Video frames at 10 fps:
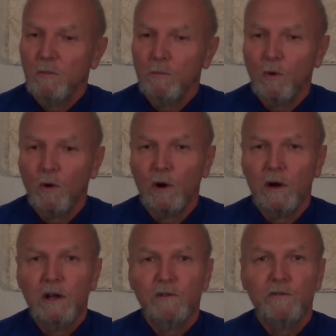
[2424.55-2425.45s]

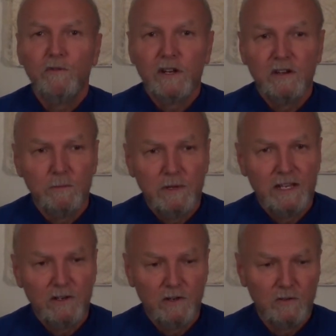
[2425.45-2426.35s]
more
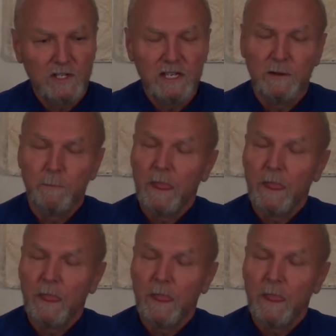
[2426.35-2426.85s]
freedom-inducing.